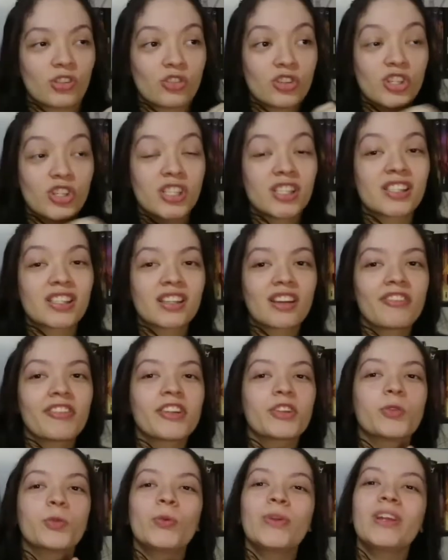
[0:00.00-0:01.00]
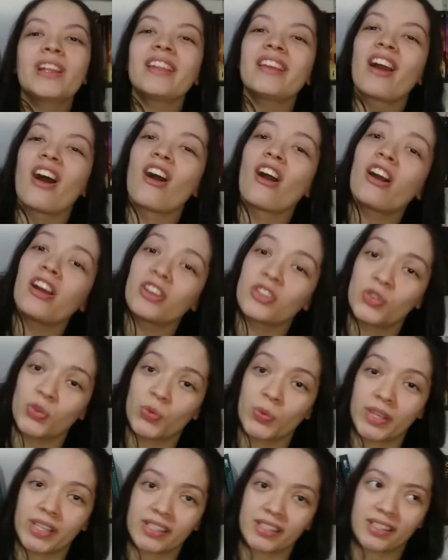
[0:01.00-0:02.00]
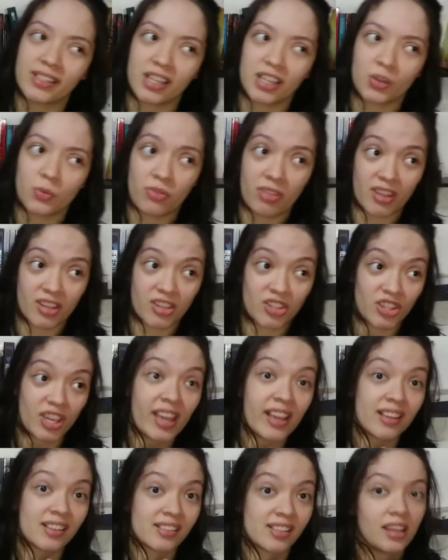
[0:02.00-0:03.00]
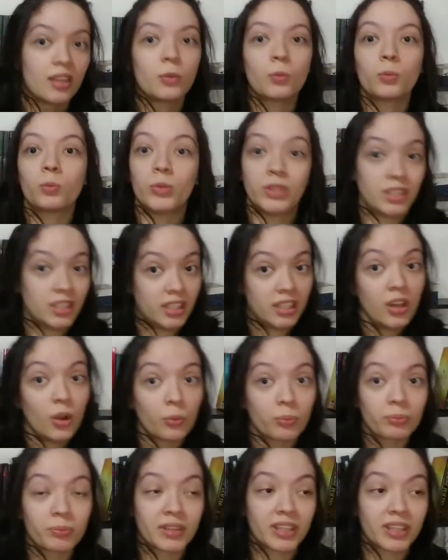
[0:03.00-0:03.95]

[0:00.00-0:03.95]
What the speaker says: So she suffered really hard doing Sunny with a Chance and we didn't know